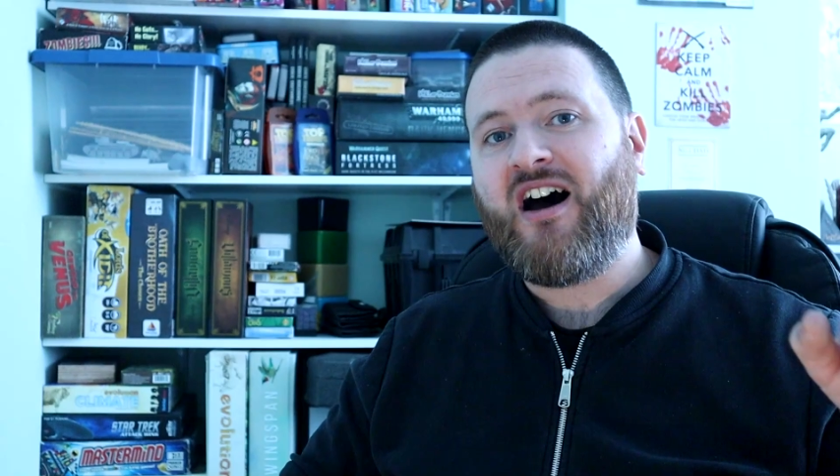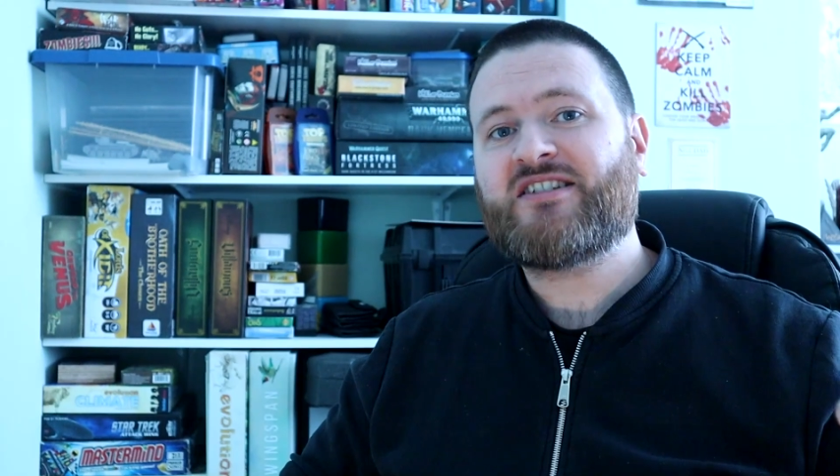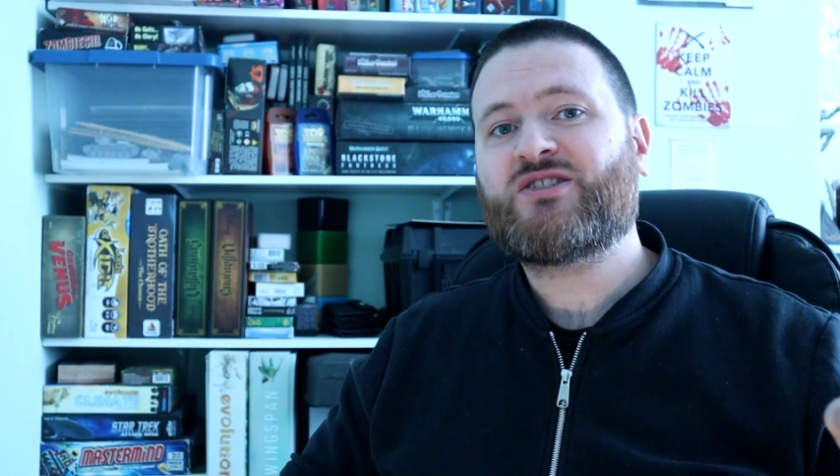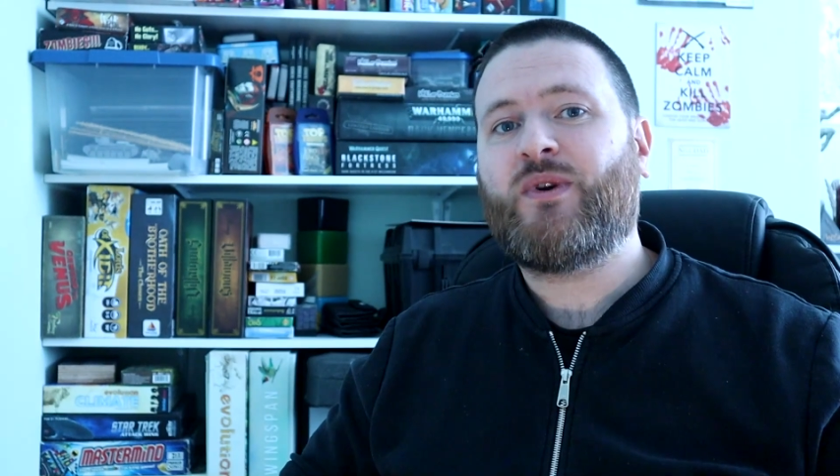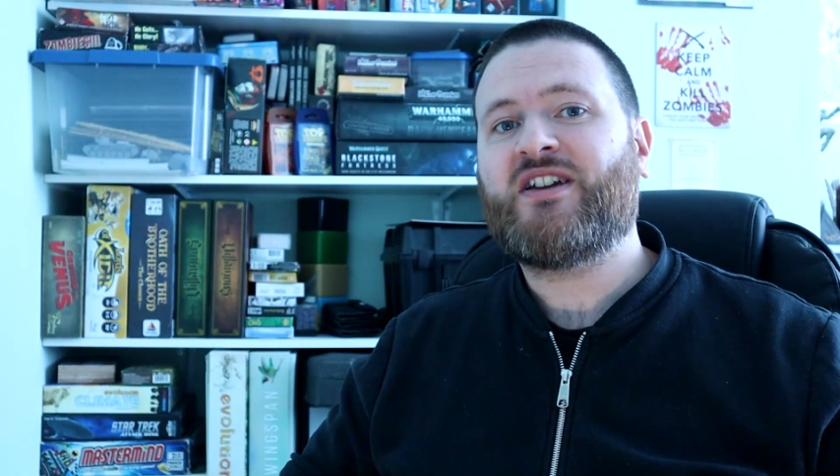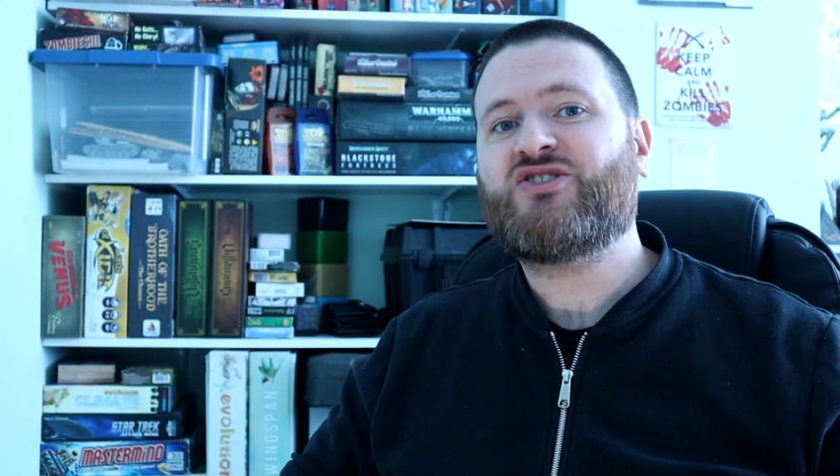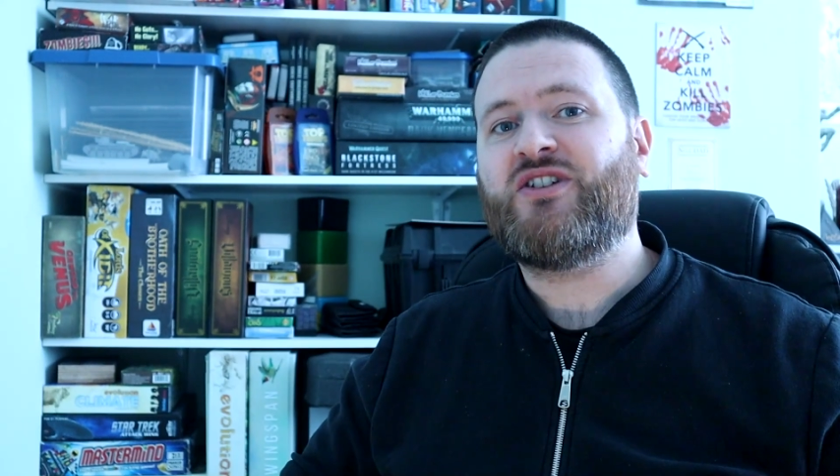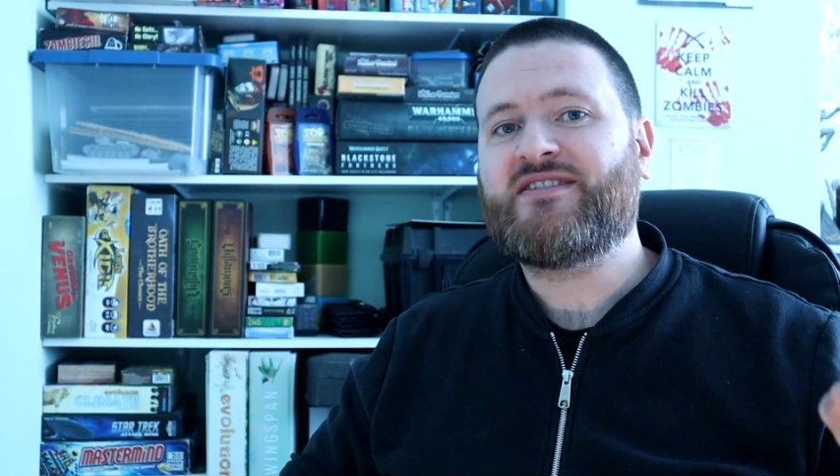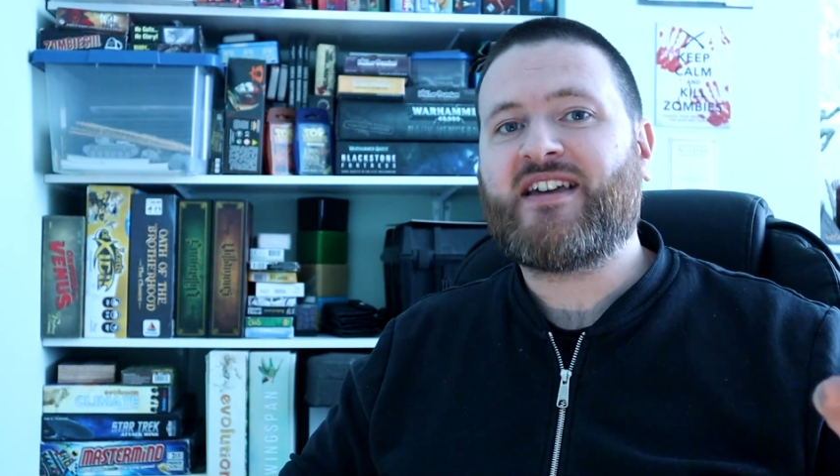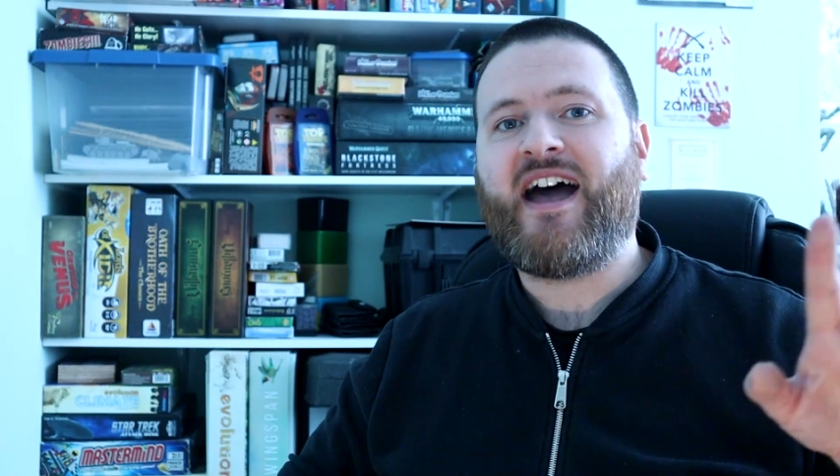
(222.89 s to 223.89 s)
ask
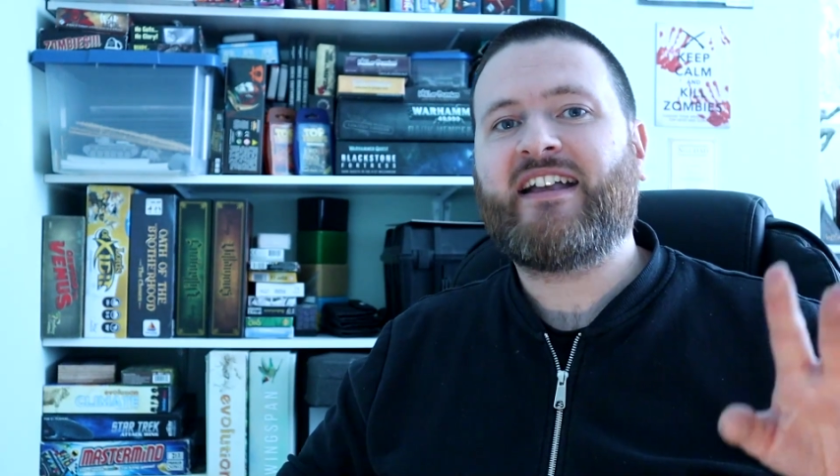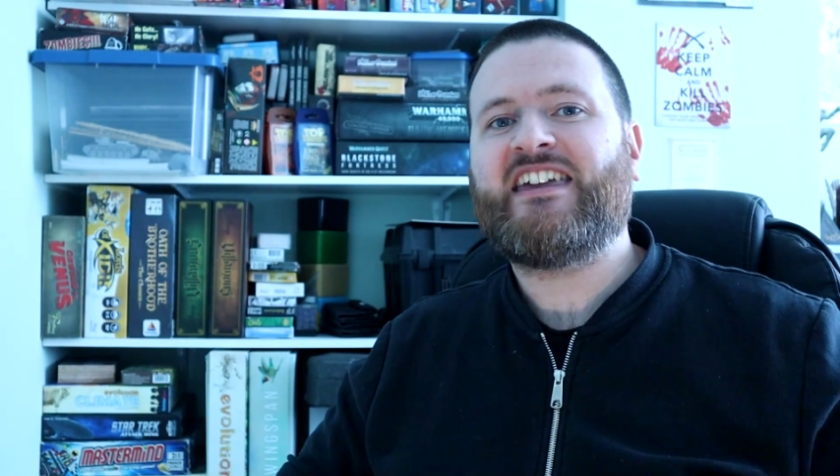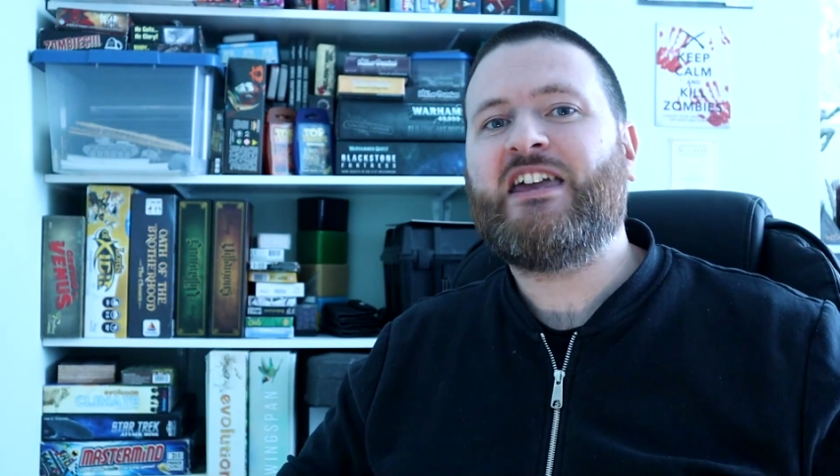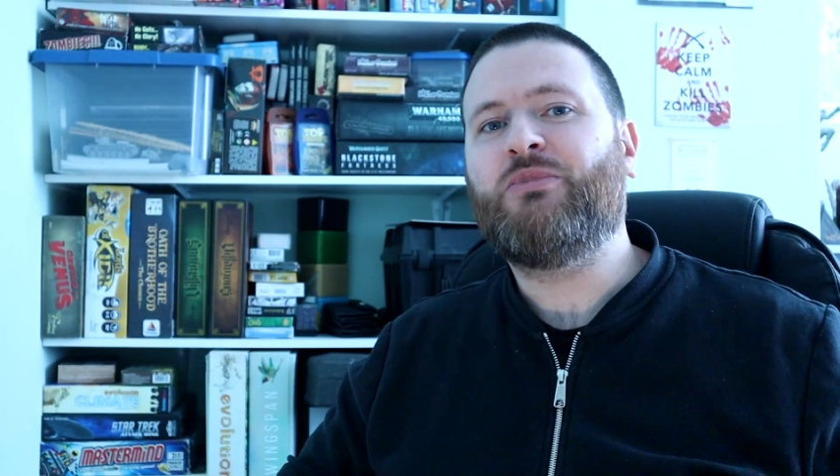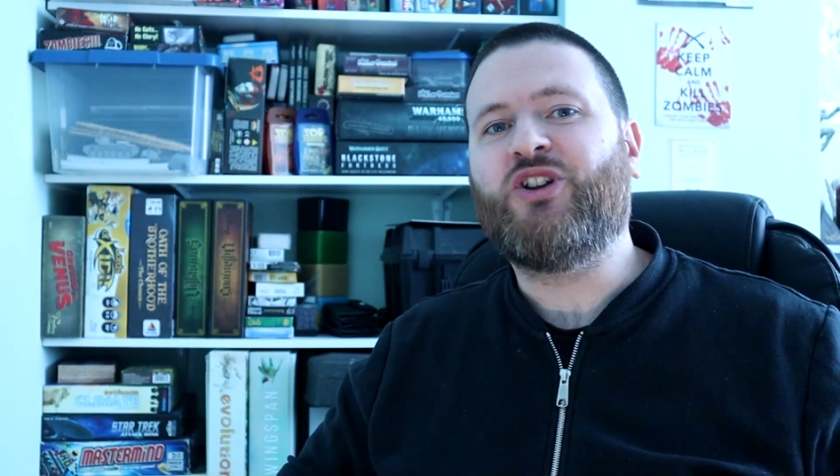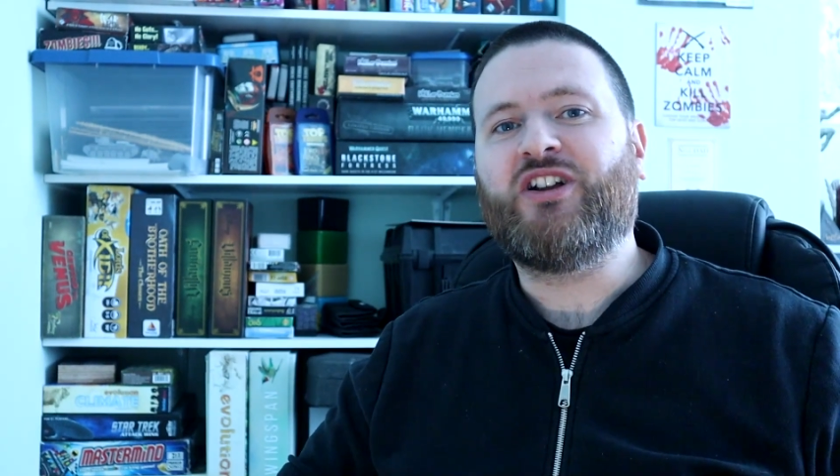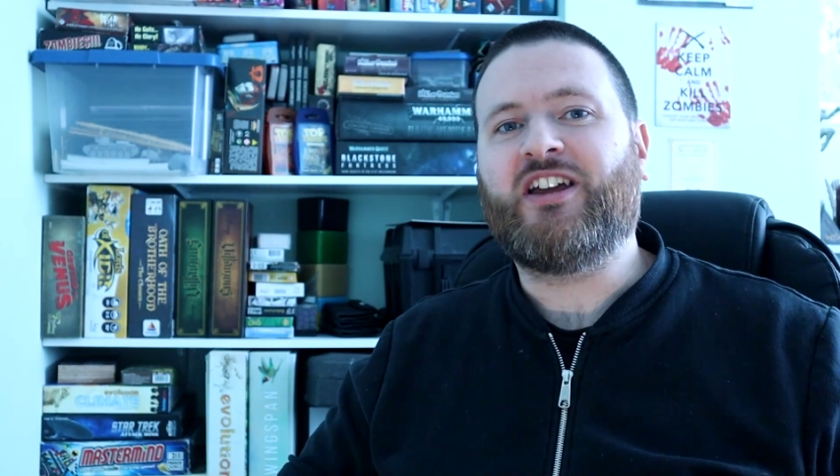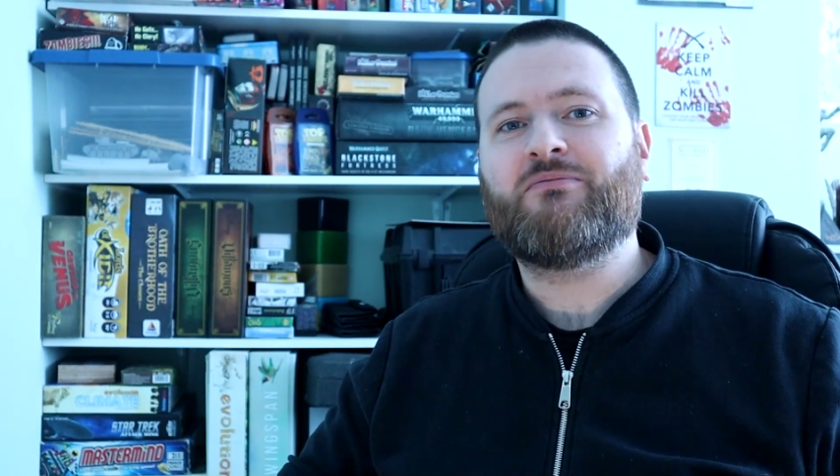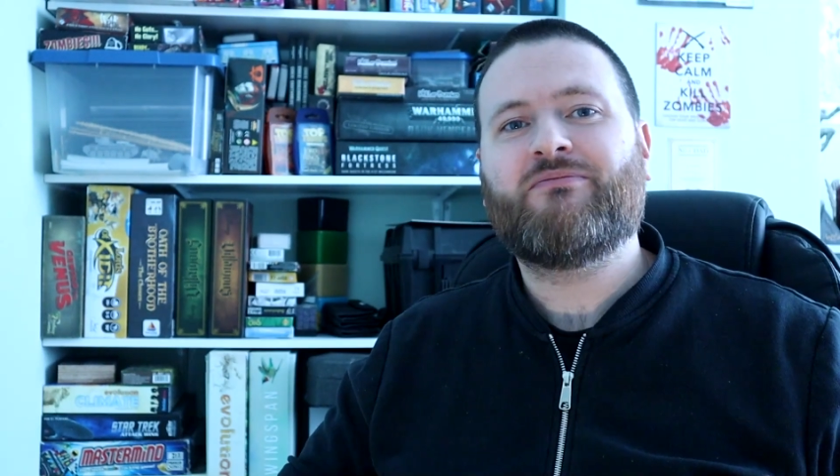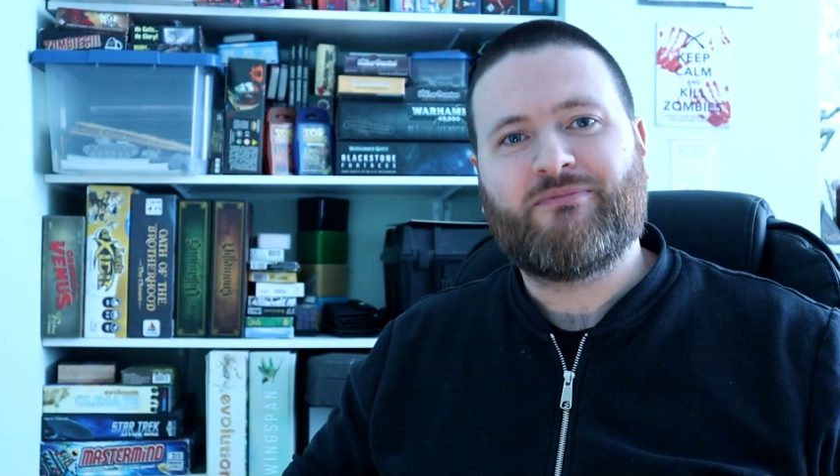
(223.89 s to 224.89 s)
questions and keep
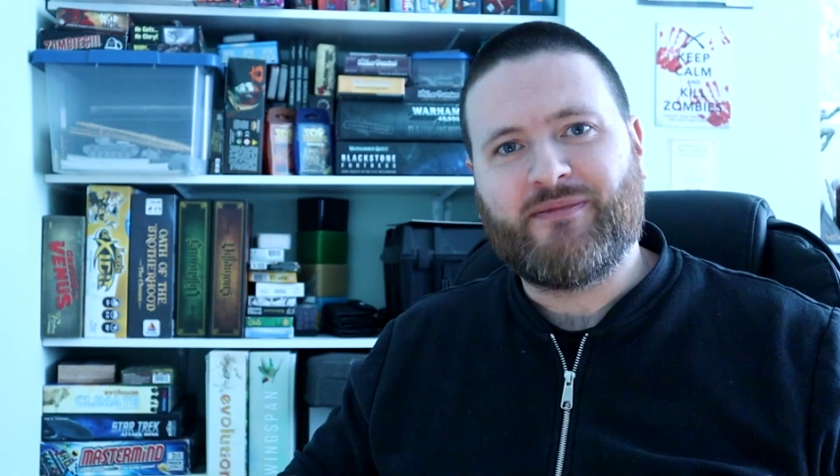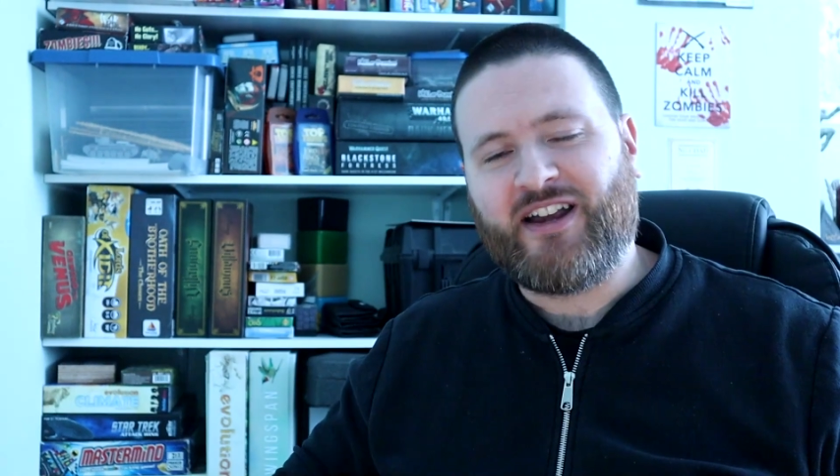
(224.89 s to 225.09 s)
learning,